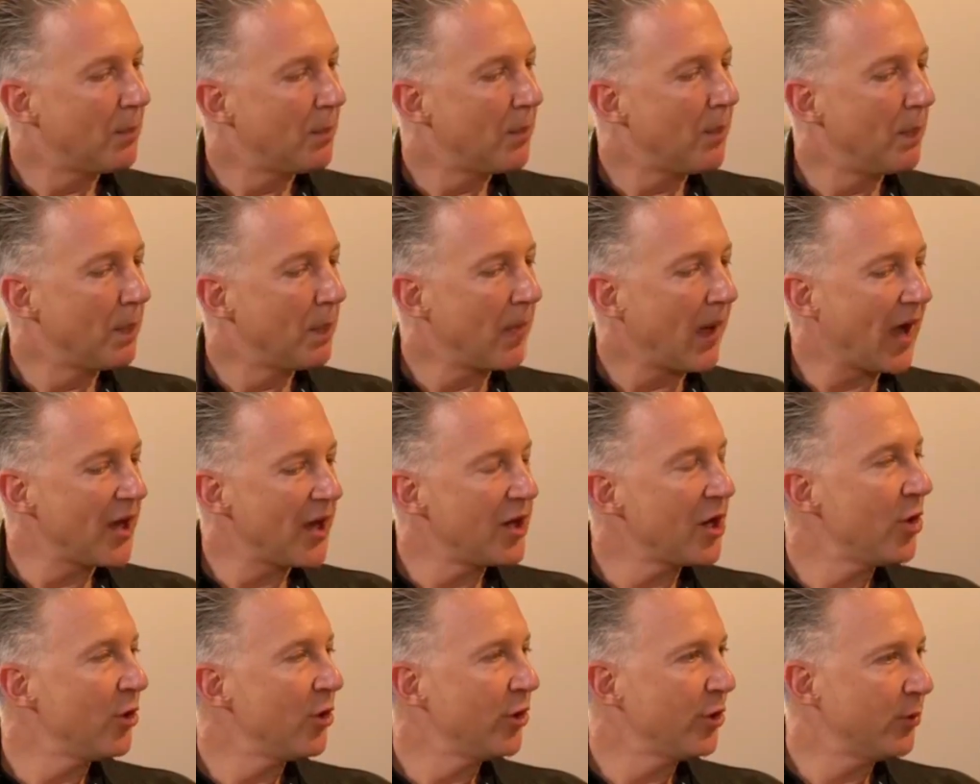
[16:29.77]
I
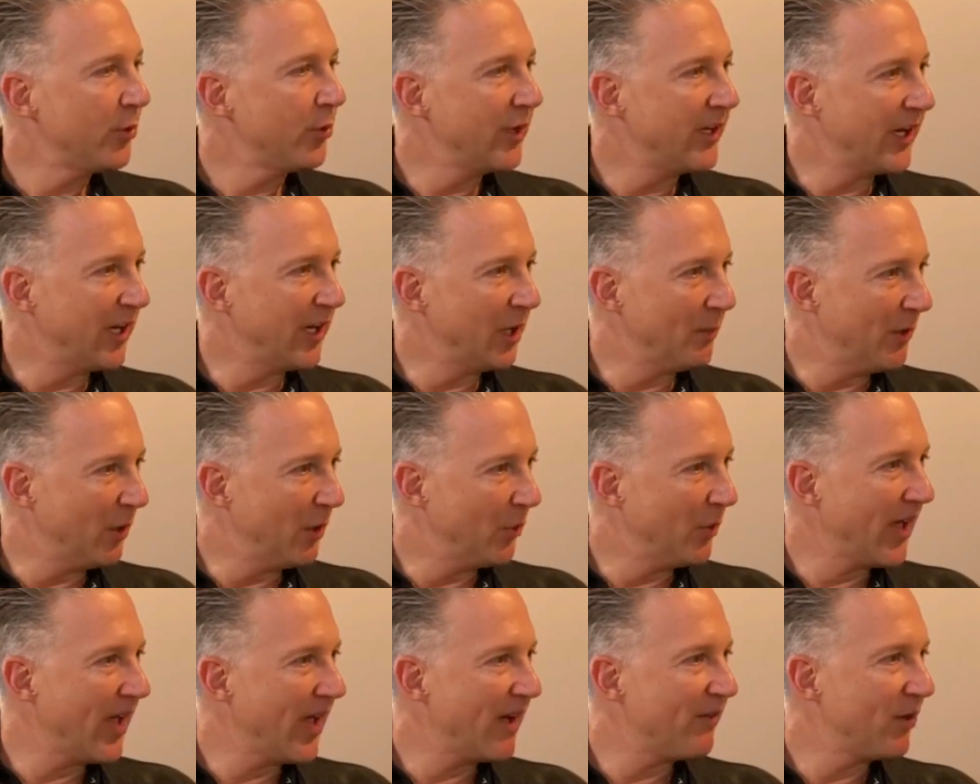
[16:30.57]
know you a little bit.
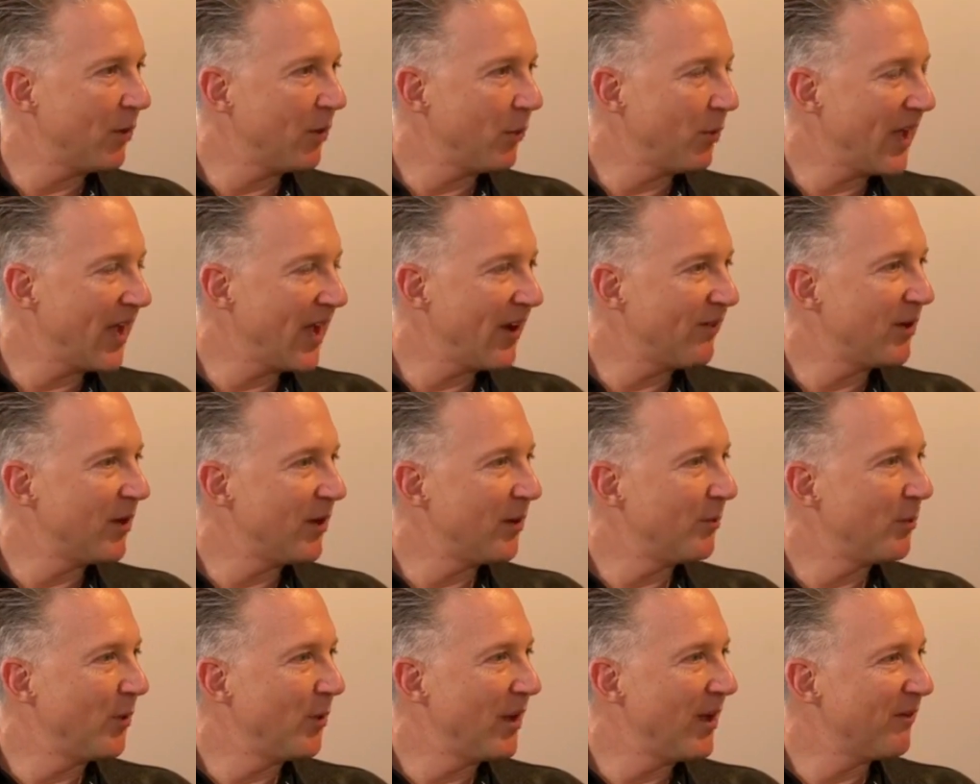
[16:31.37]
We have a
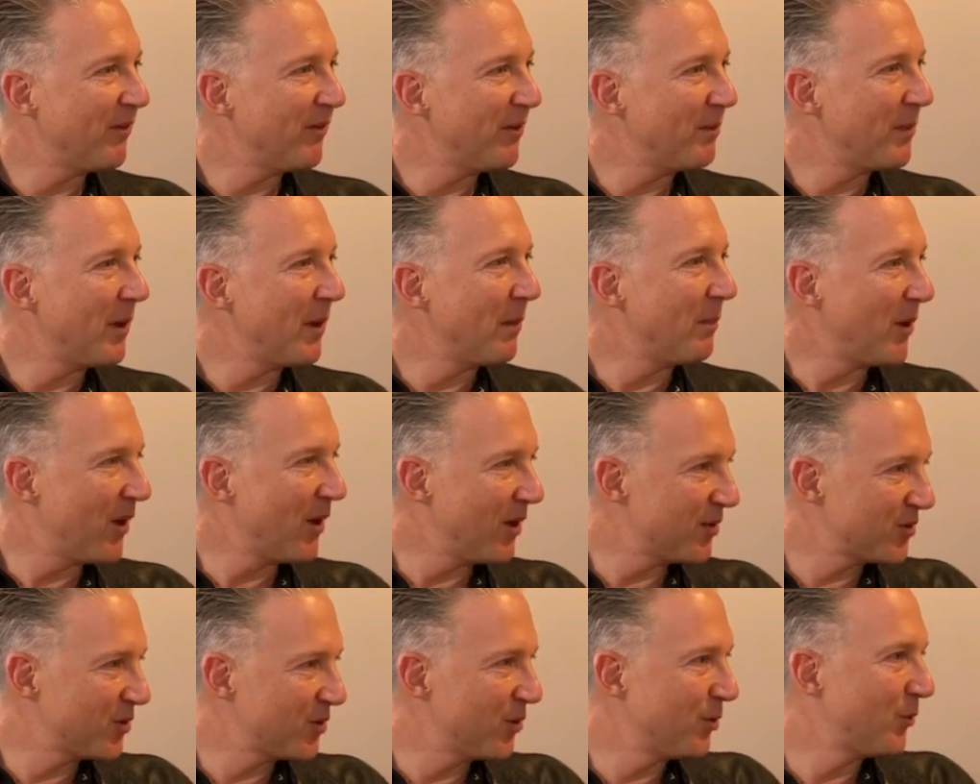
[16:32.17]

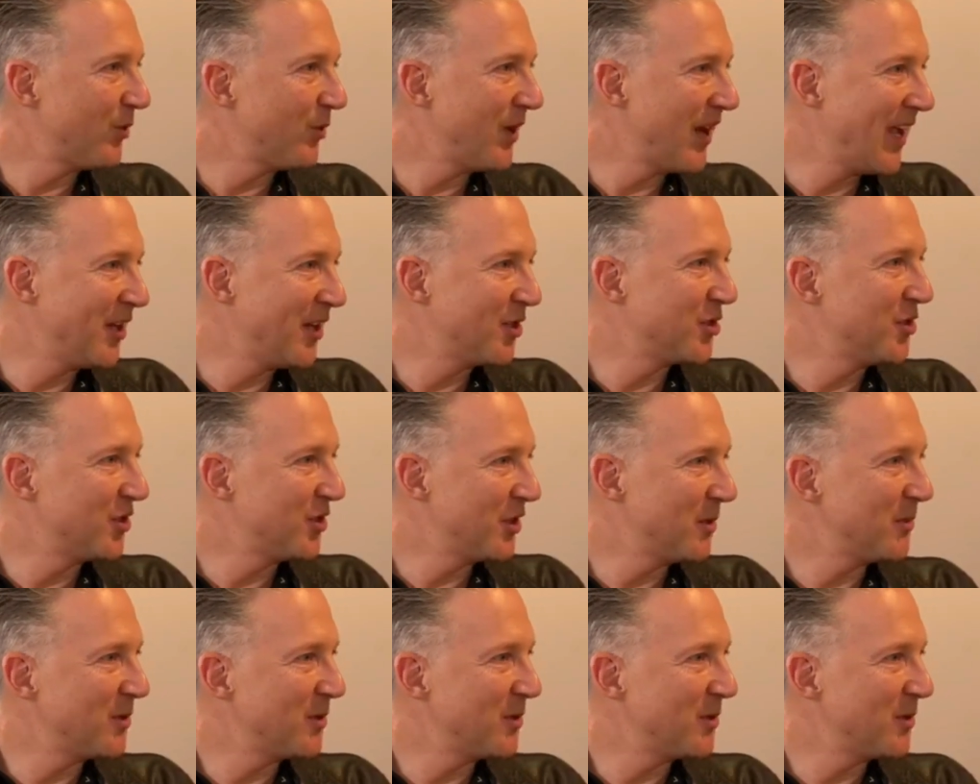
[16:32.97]
personal relationship as